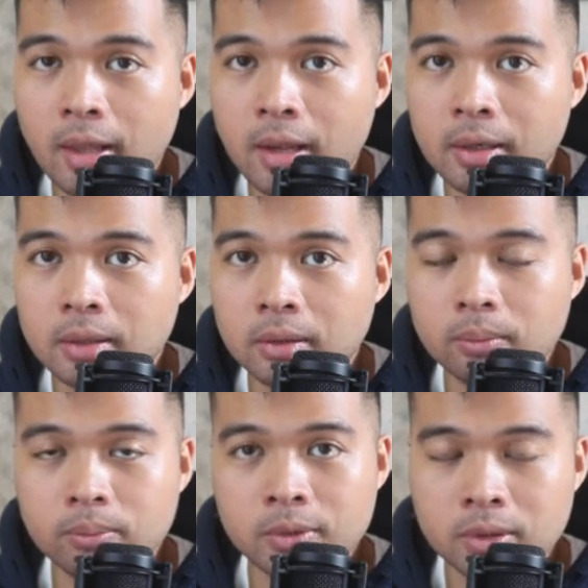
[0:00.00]
their
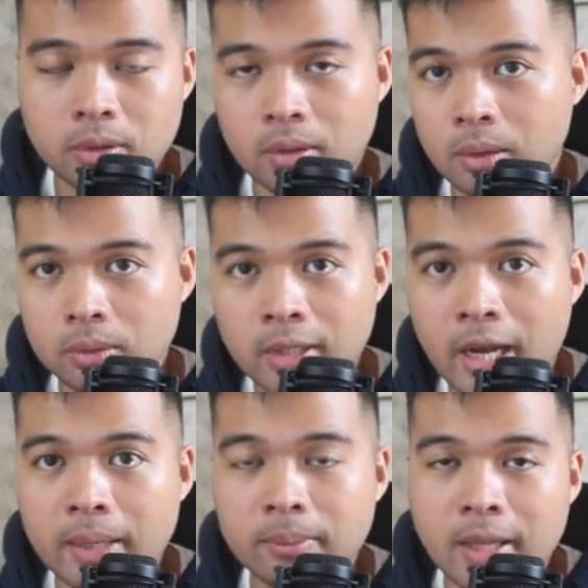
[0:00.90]
you know,
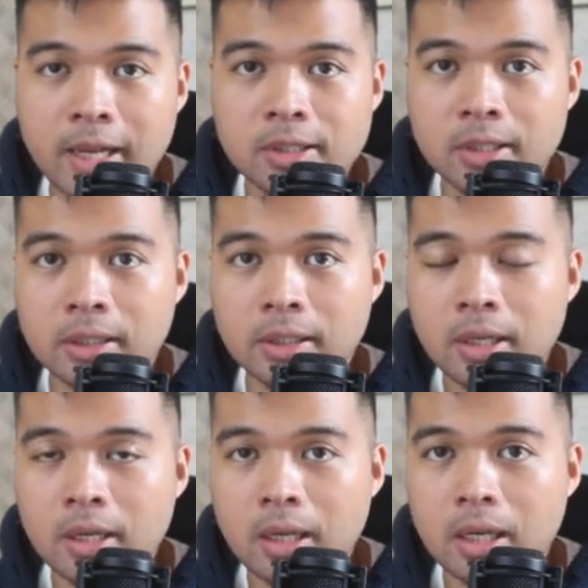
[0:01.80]
time data
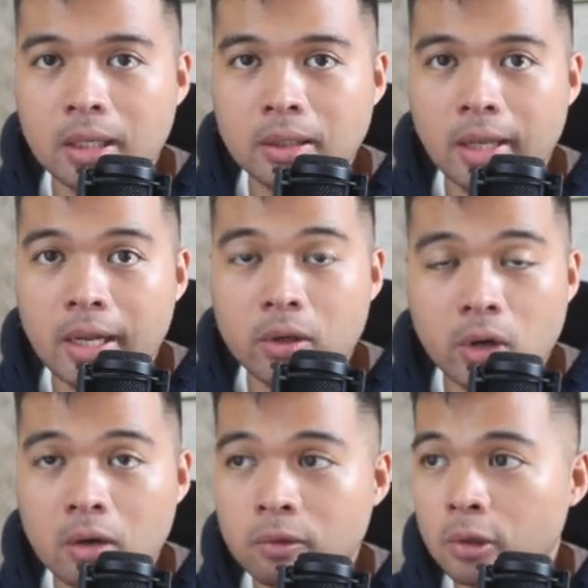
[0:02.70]
in a
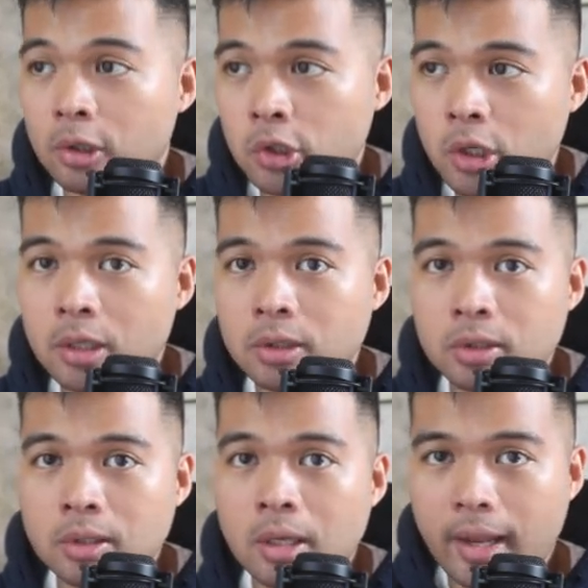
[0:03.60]
graph or a
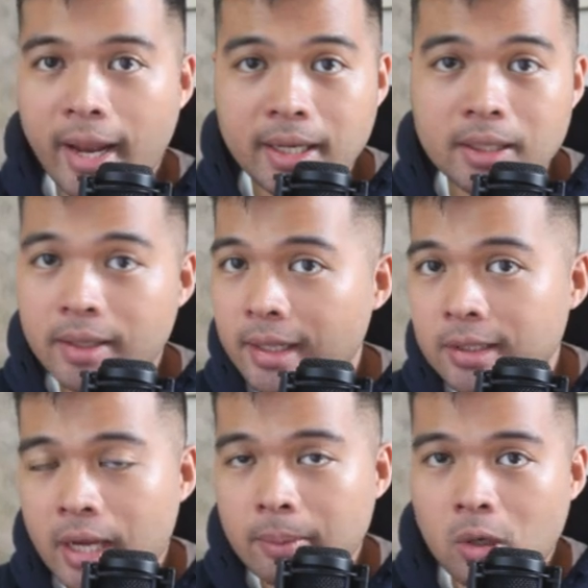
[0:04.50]
chart. Any date
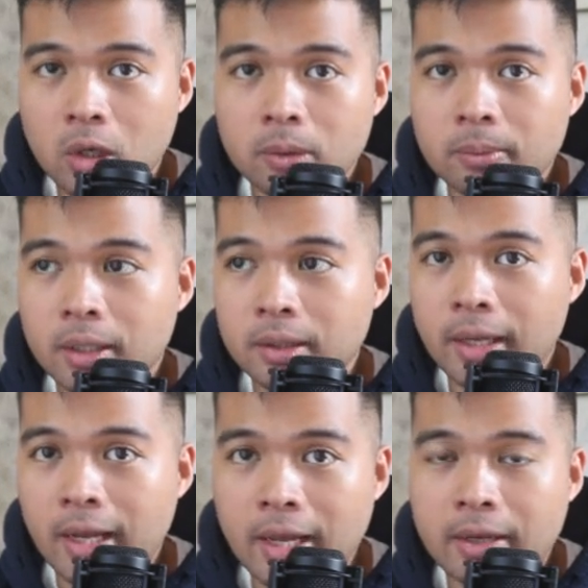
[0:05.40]
time column that
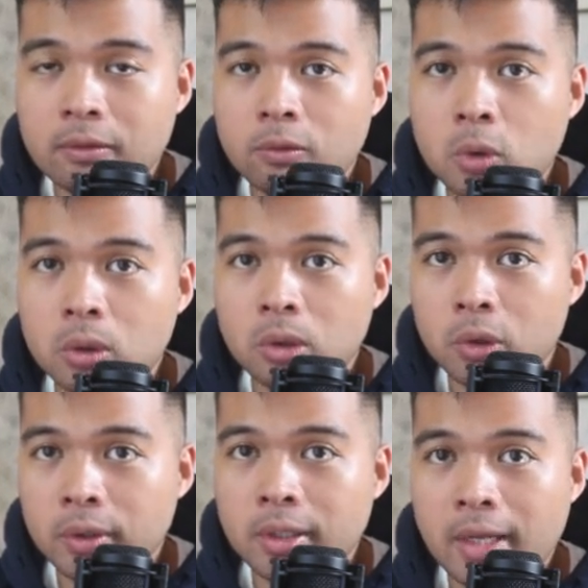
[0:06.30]
they have will
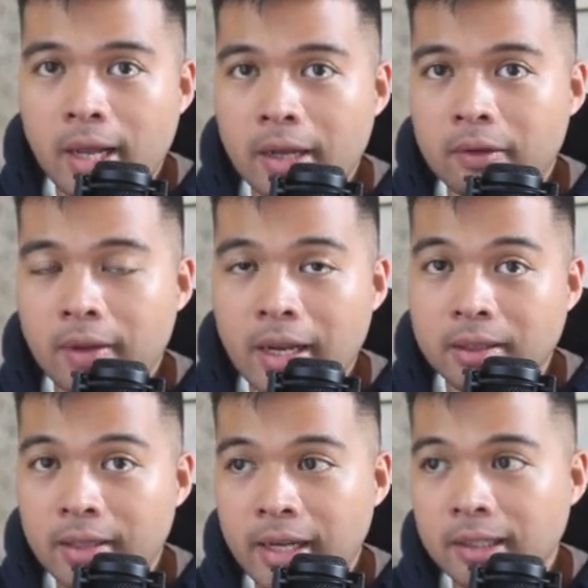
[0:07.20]
already have a
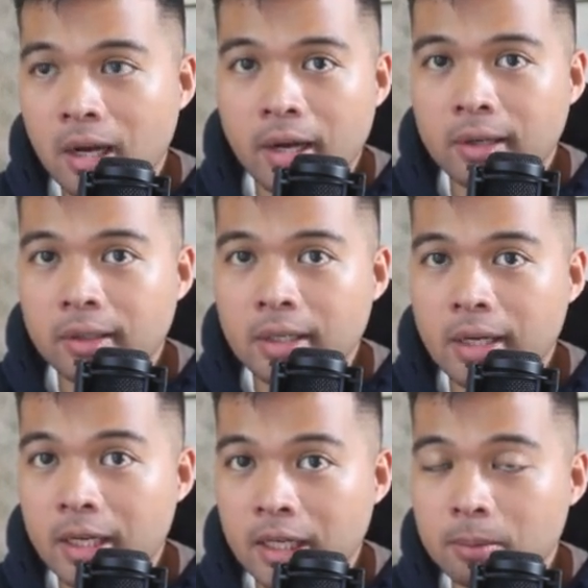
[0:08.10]
date hierarchy
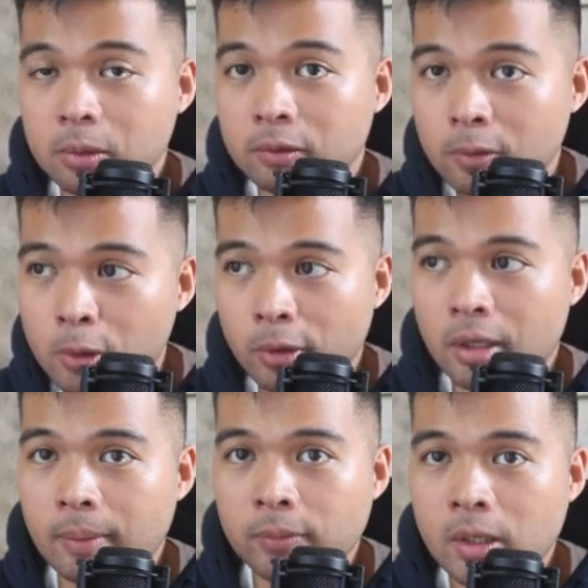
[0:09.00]
enabled for
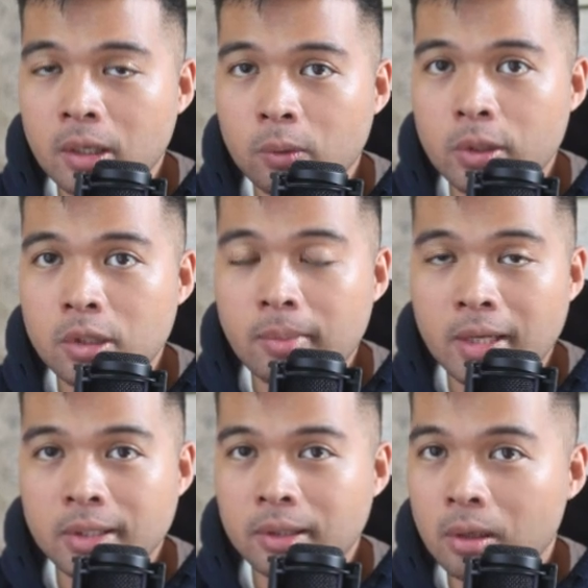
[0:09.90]
them, which
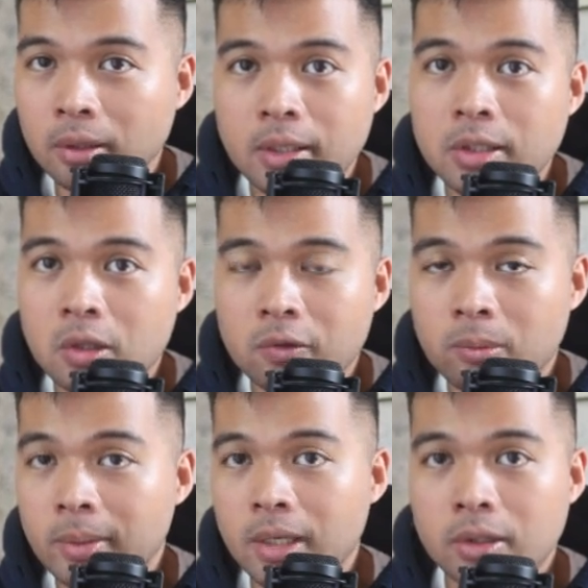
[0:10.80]
makes it a lot easier for
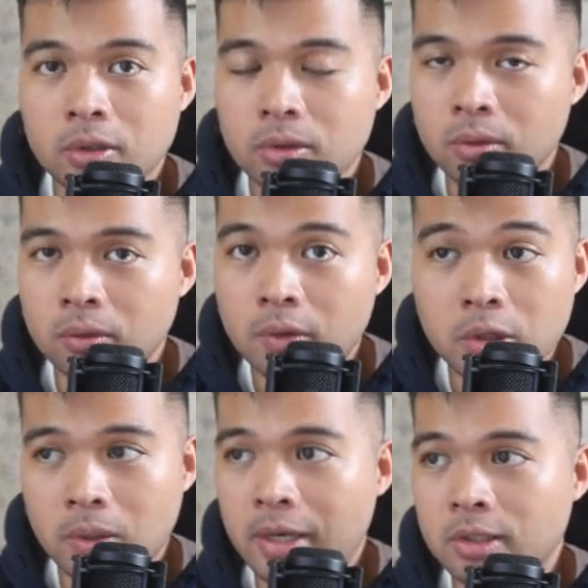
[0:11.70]
beginners to
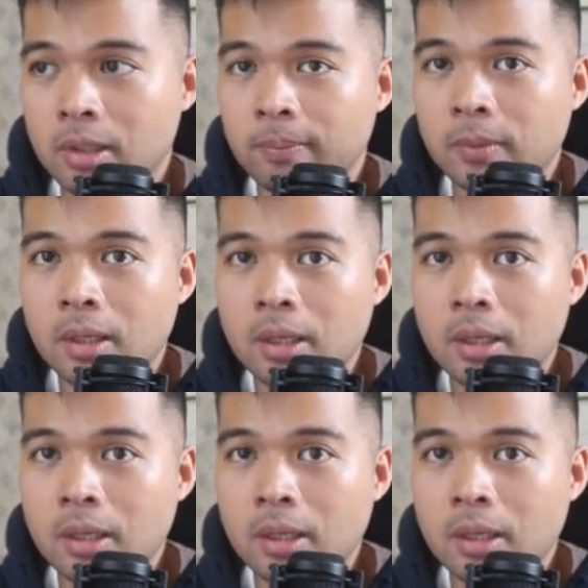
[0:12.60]
visualize them.